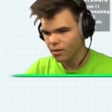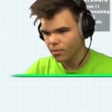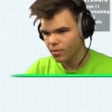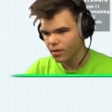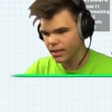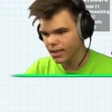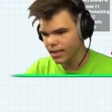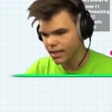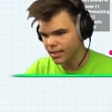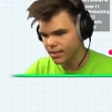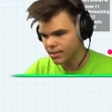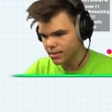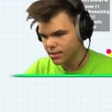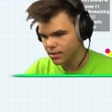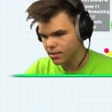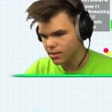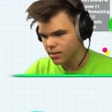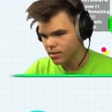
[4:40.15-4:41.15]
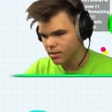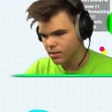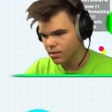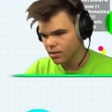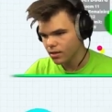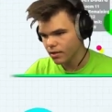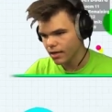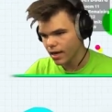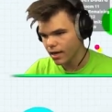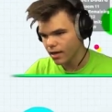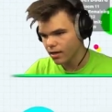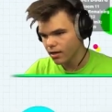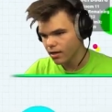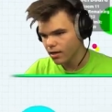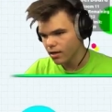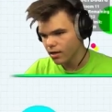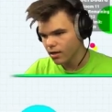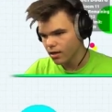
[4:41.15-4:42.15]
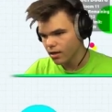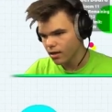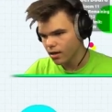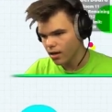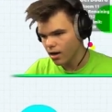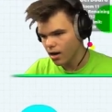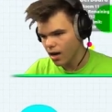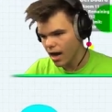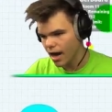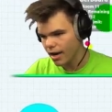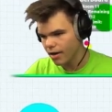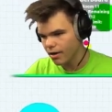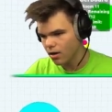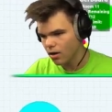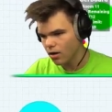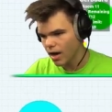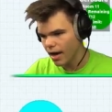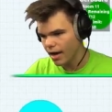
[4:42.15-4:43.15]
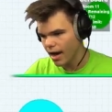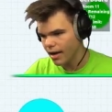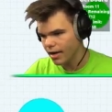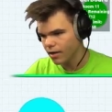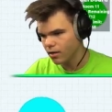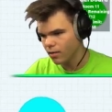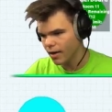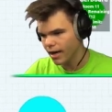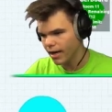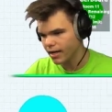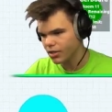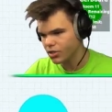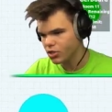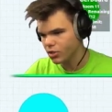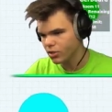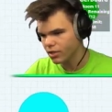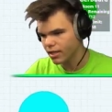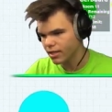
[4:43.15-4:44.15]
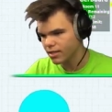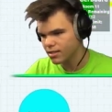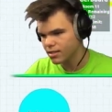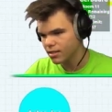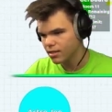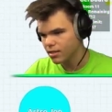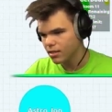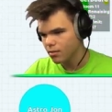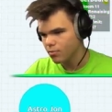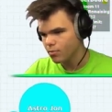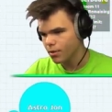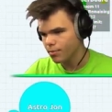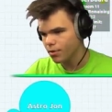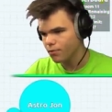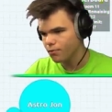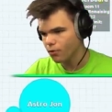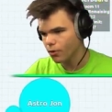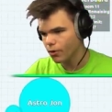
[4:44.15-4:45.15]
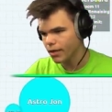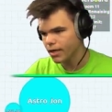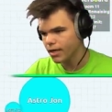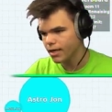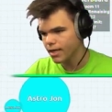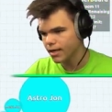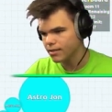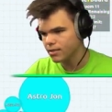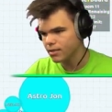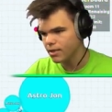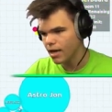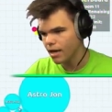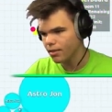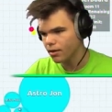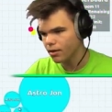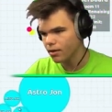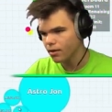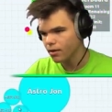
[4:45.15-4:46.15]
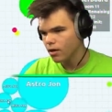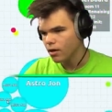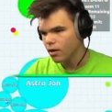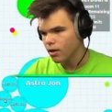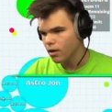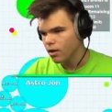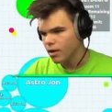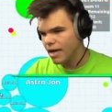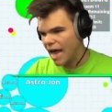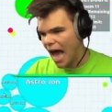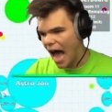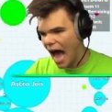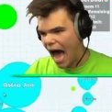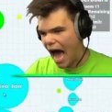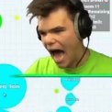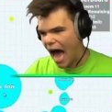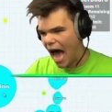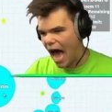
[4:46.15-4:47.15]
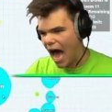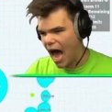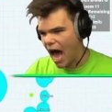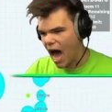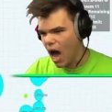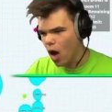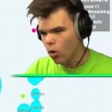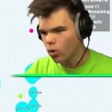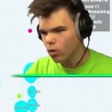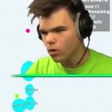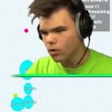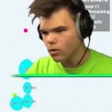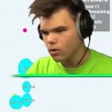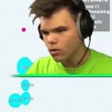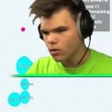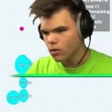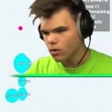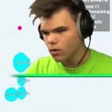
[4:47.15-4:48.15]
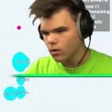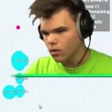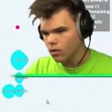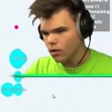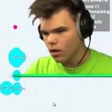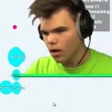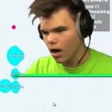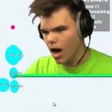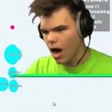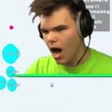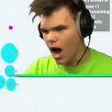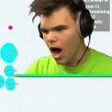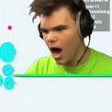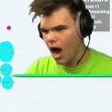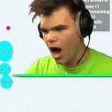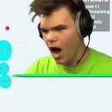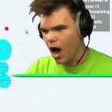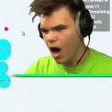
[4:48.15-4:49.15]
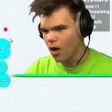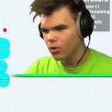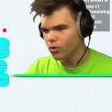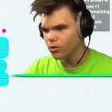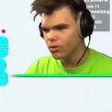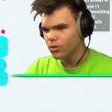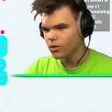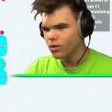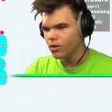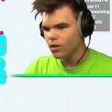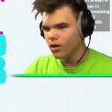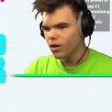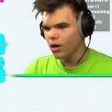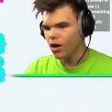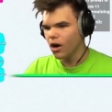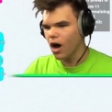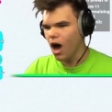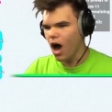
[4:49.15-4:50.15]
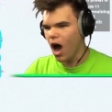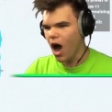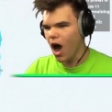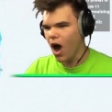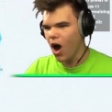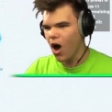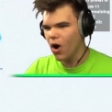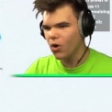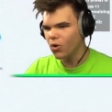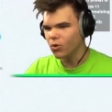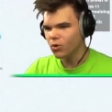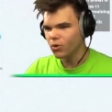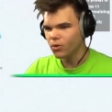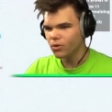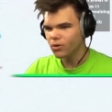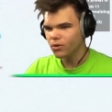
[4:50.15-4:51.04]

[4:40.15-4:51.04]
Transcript: Please. Okay. Uh, I don't know. I, I don't know when I can shoot this, but before he gets together. No! Oh! Oh!